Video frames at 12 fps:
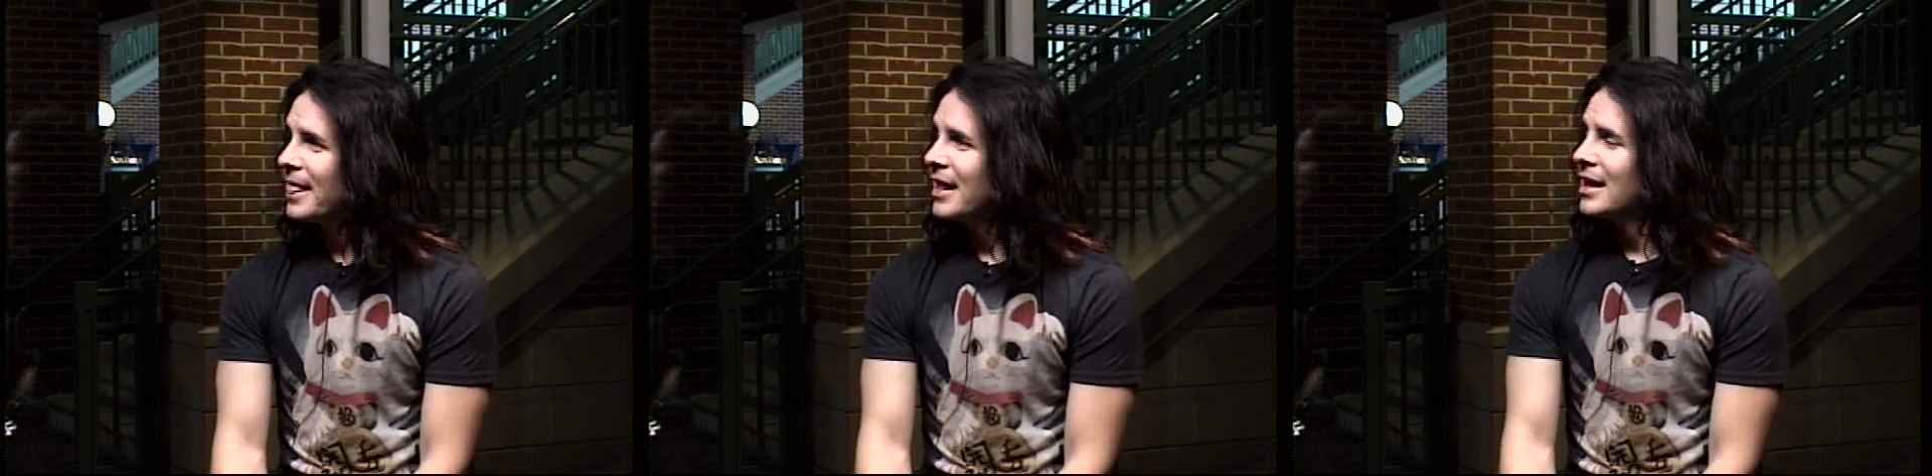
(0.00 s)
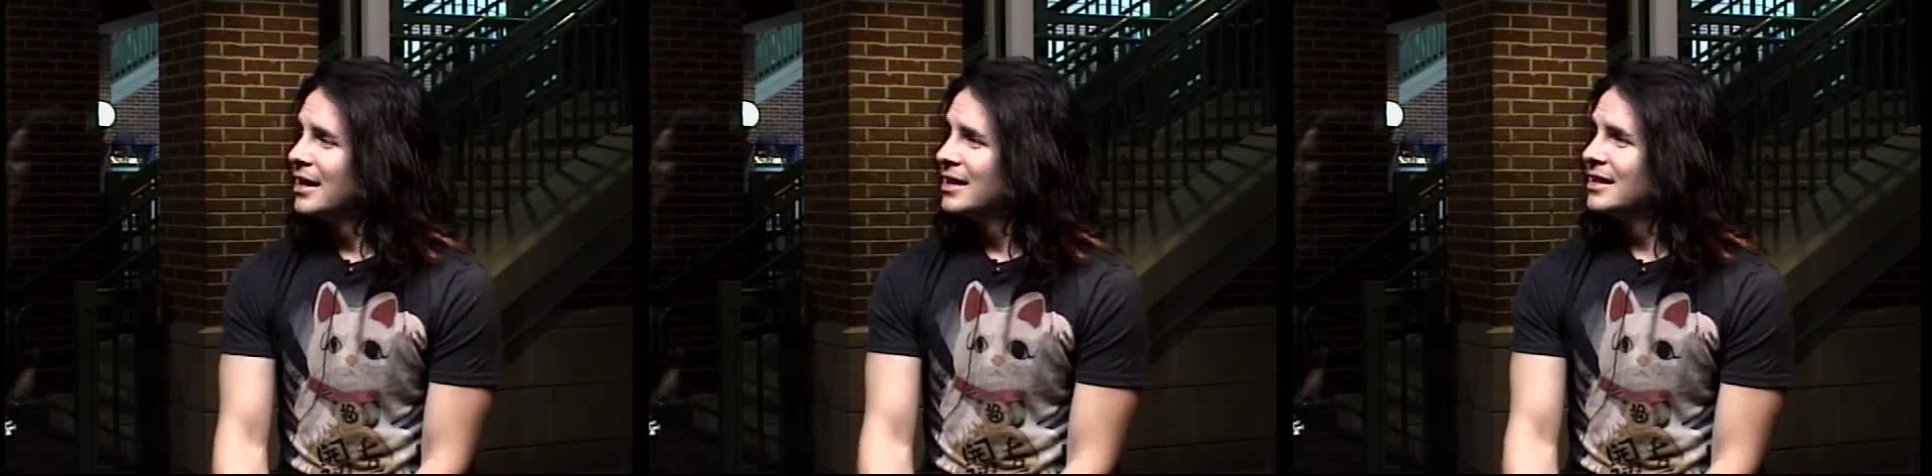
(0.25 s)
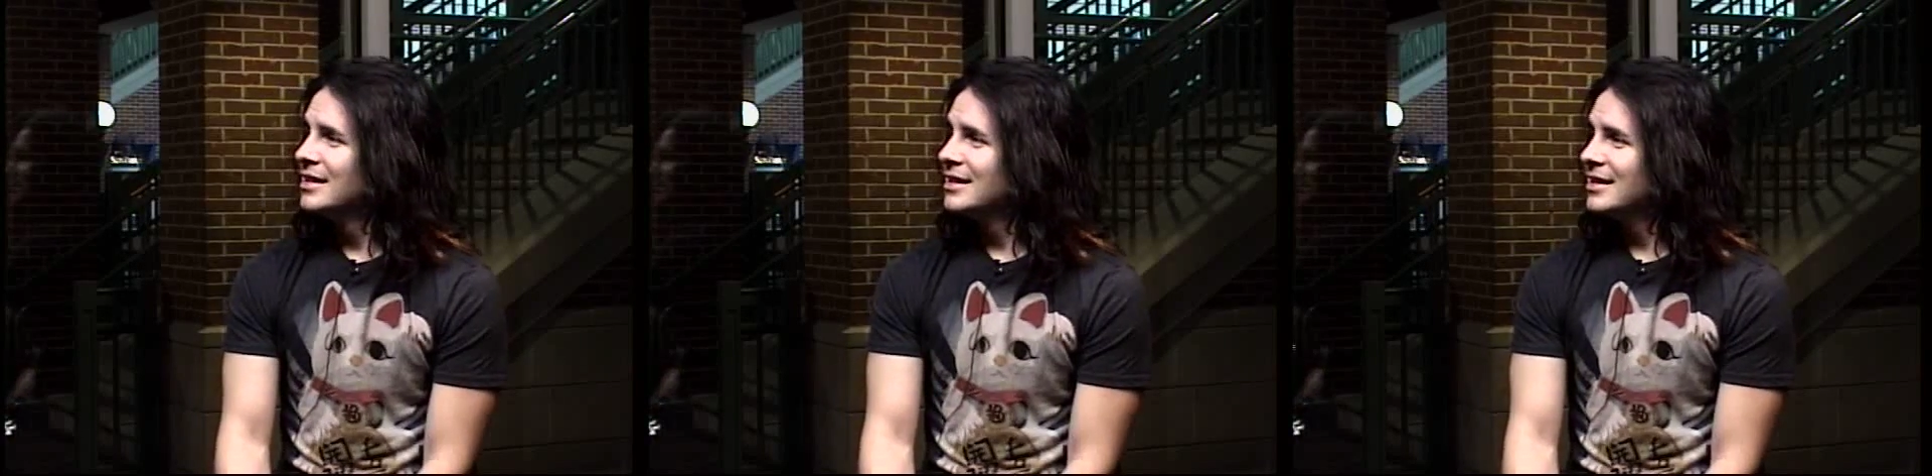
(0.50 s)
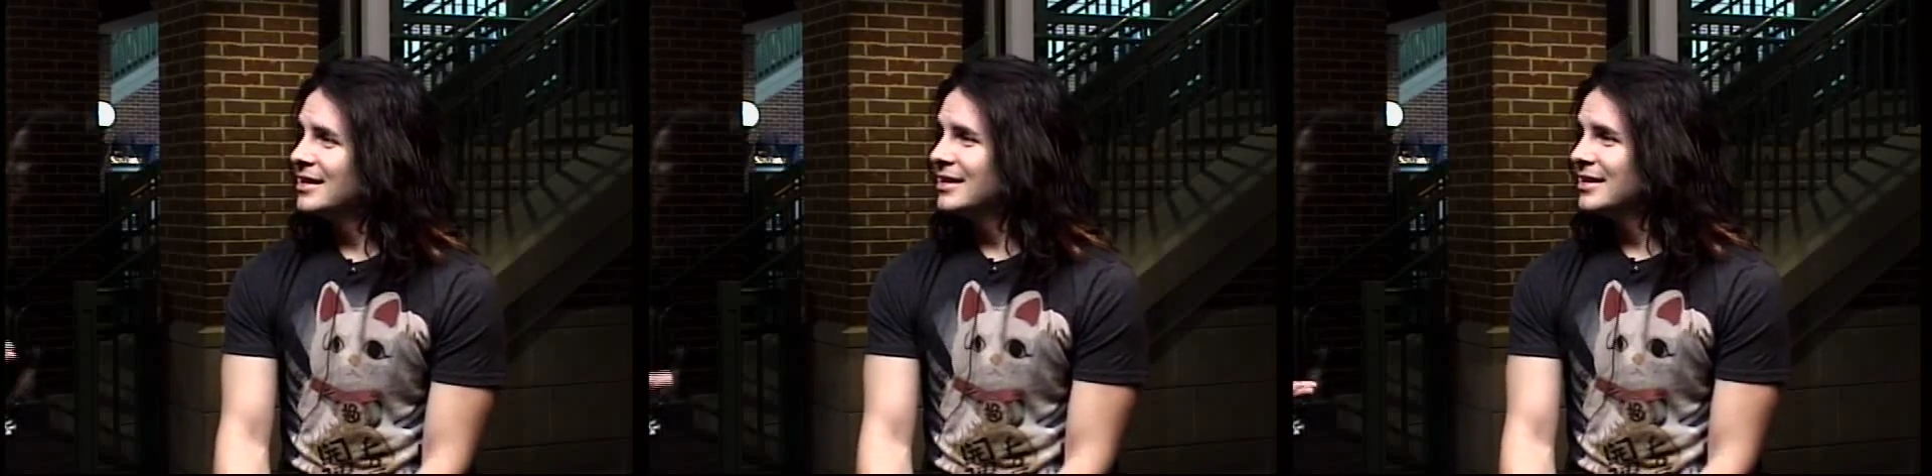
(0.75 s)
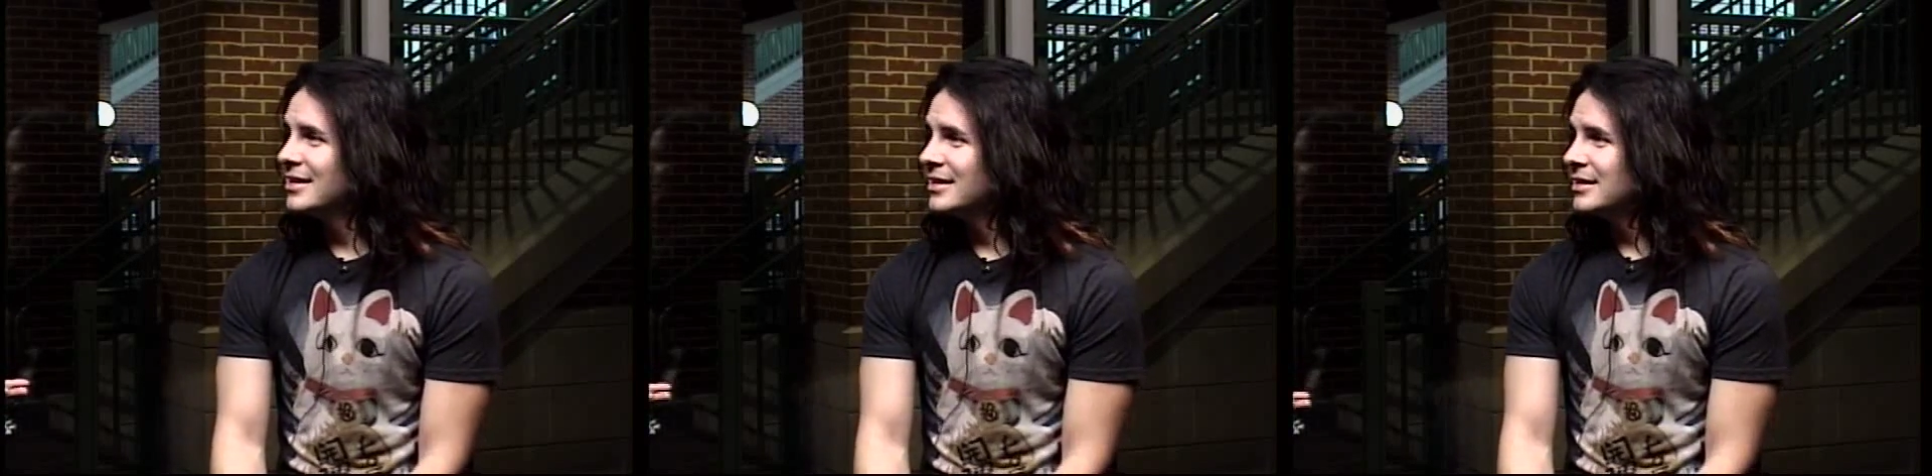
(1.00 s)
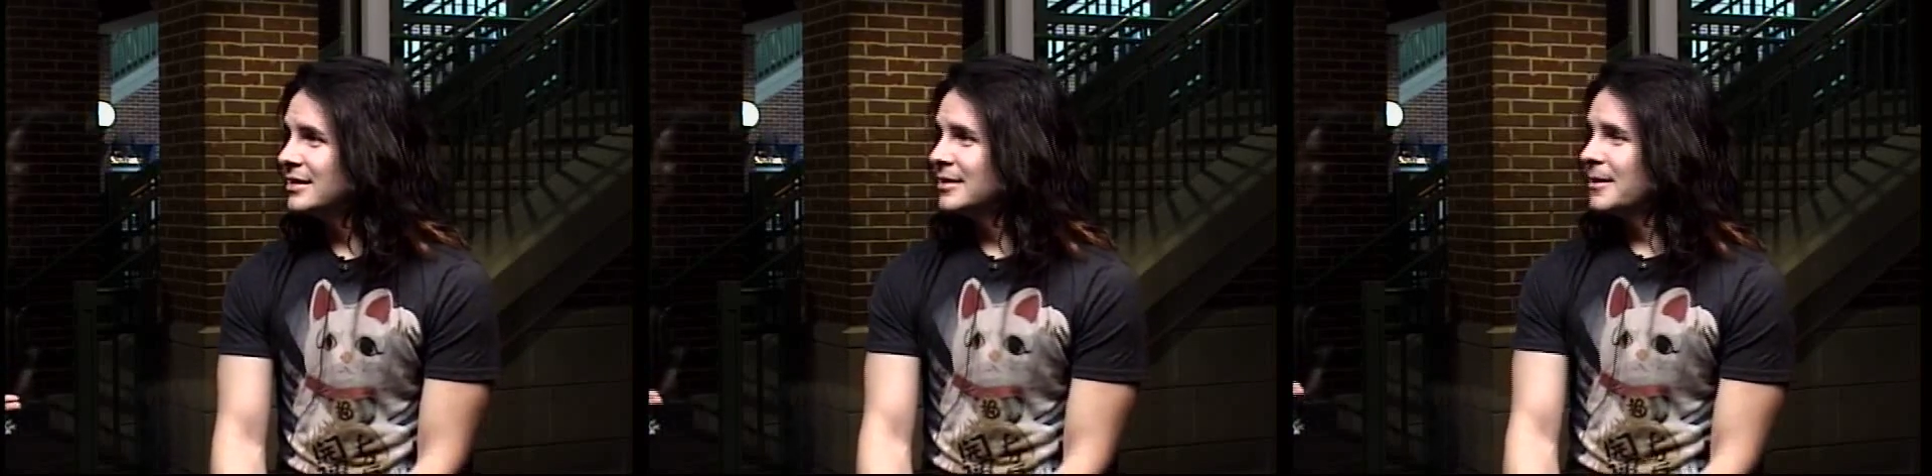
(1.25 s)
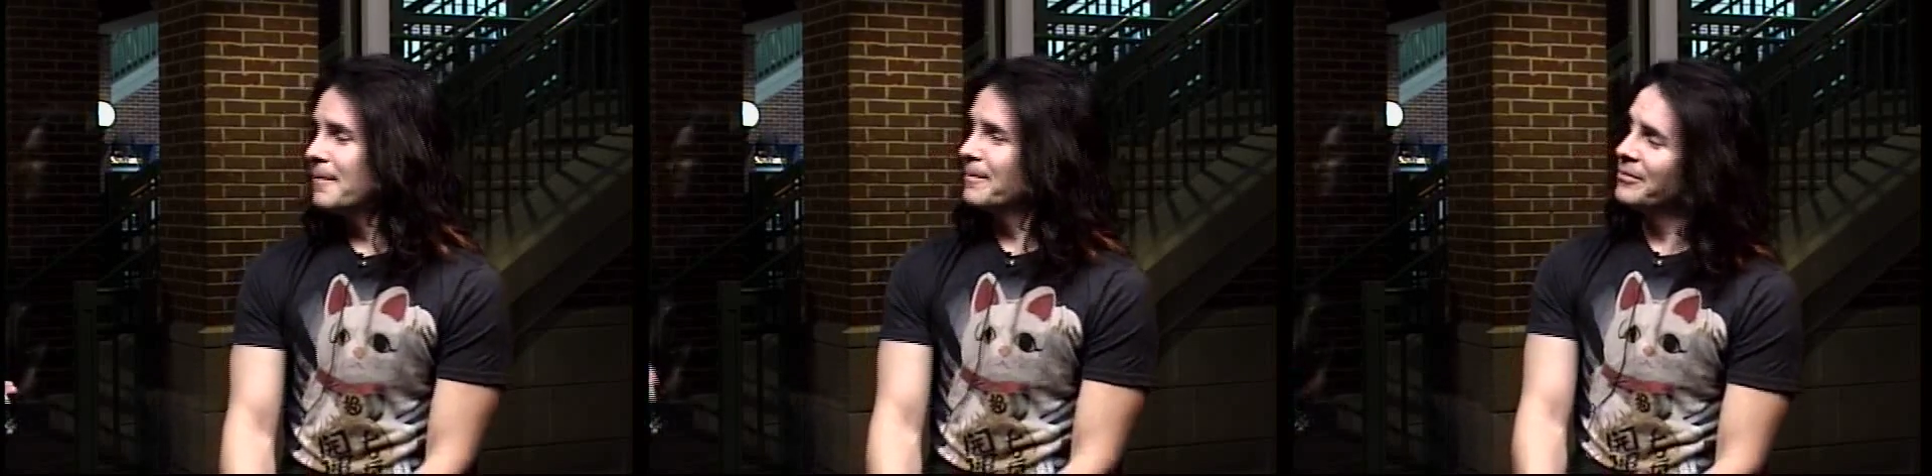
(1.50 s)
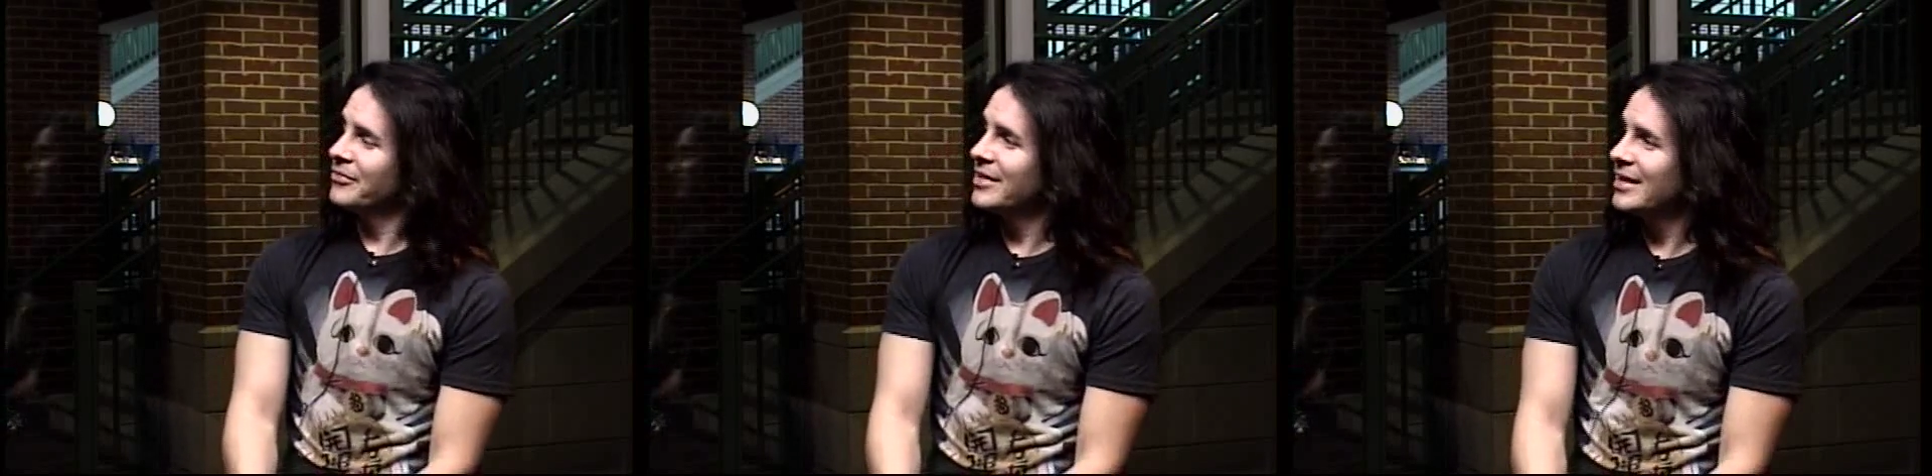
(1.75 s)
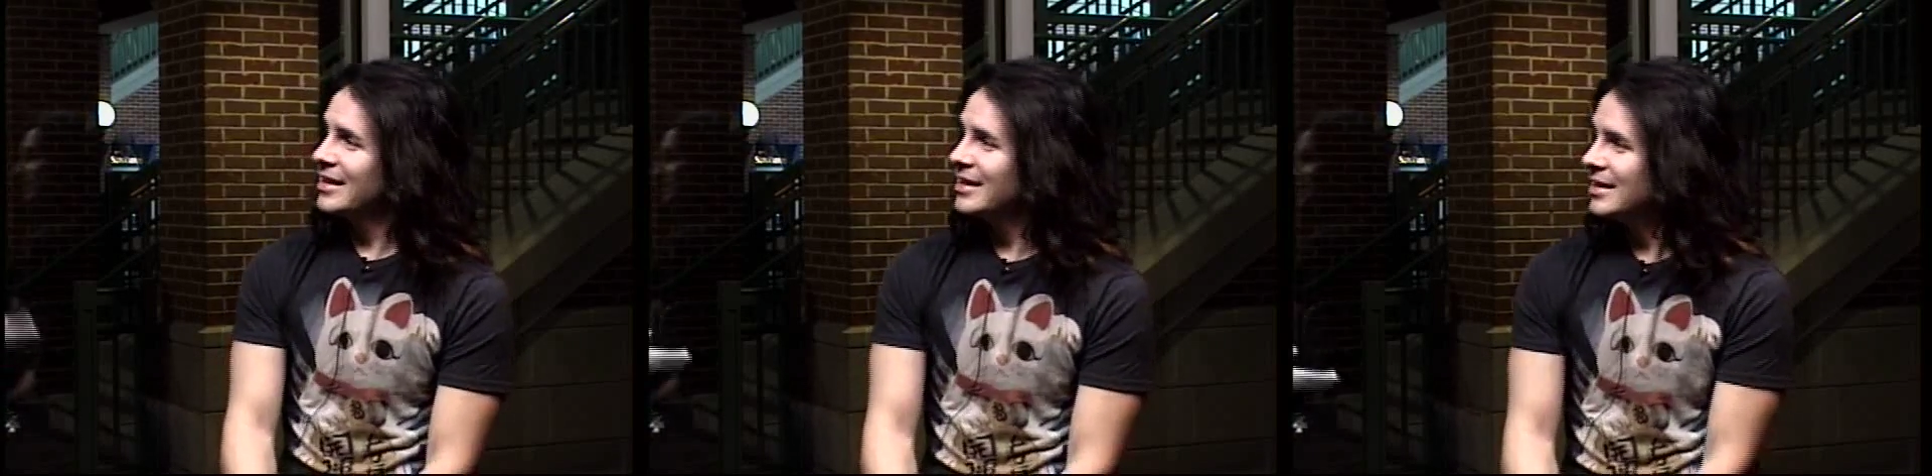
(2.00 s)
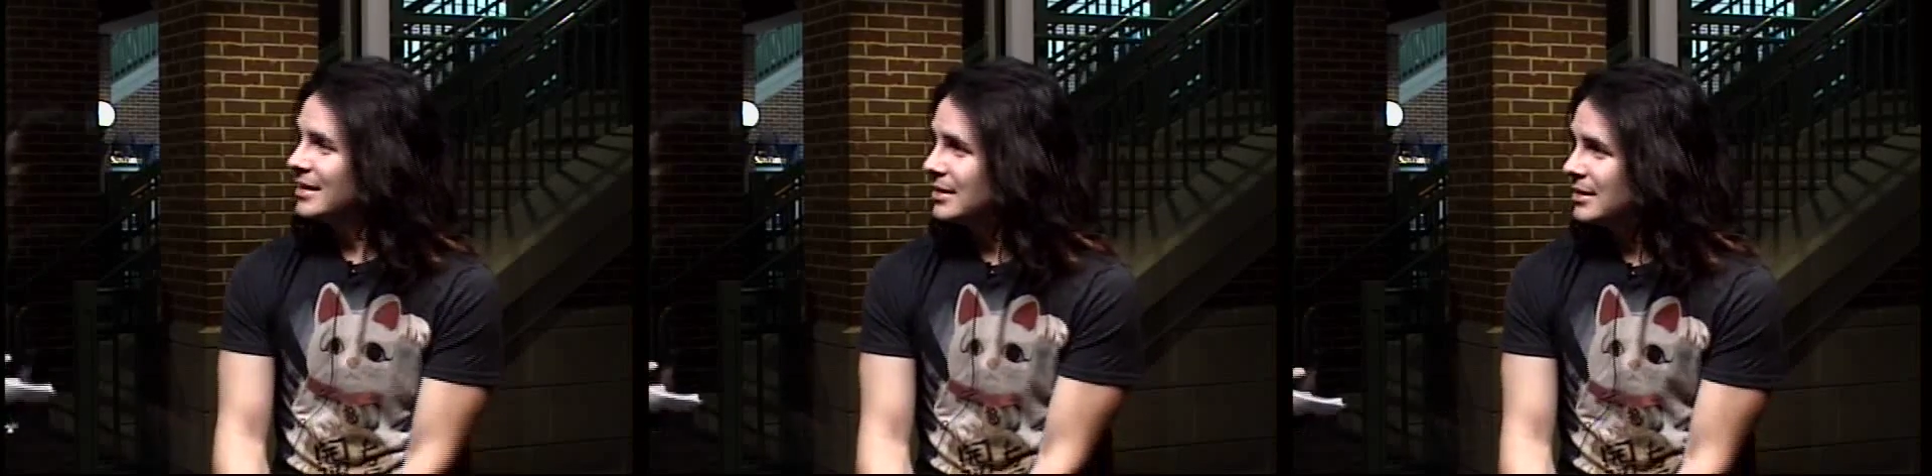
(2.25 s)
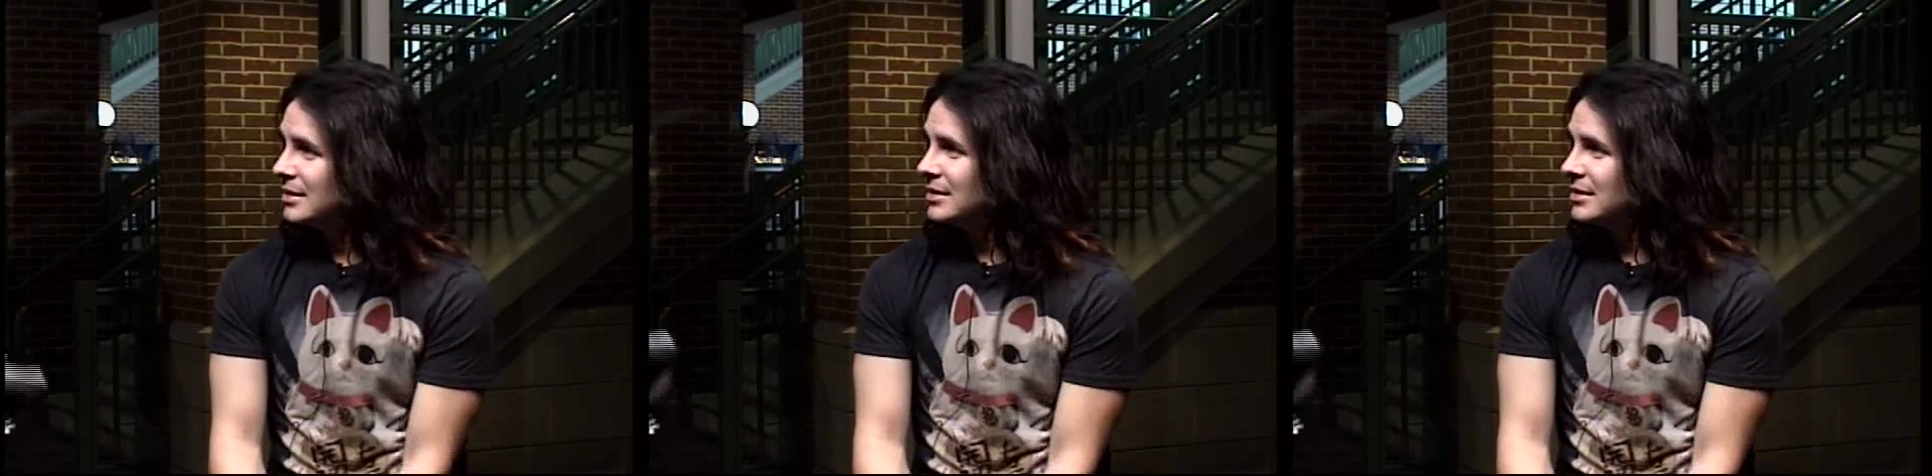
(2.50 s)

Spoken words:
you're completely different than you are when you sing.